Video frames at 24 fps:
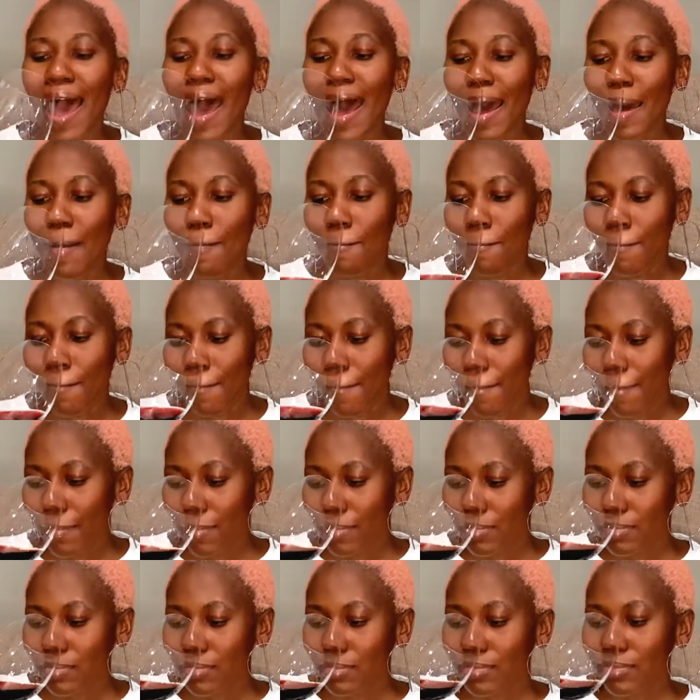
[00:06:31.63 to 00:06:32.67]
I'm
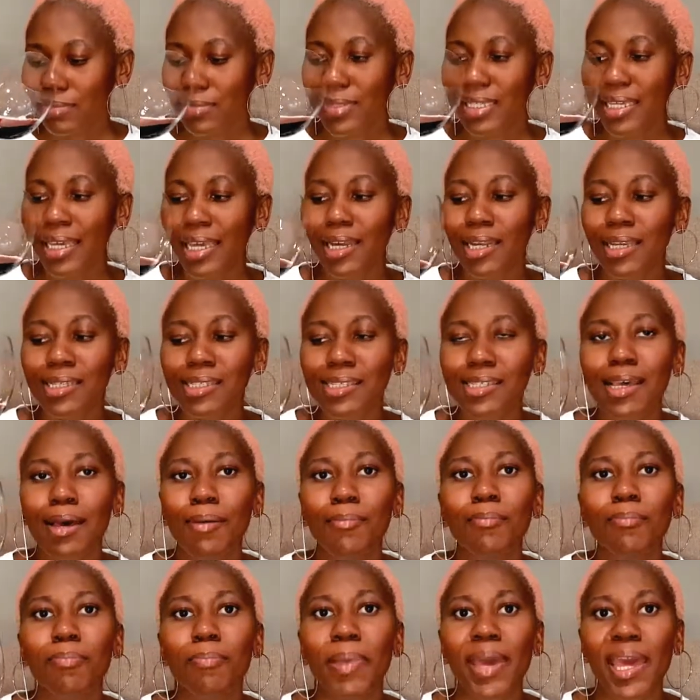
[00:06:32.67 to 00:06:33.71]
getting
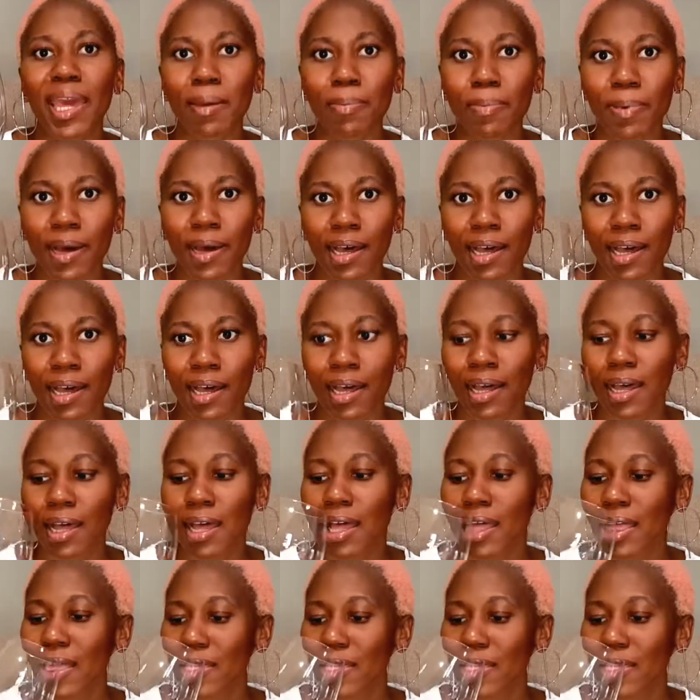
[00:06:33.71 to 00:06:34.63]
some pepper.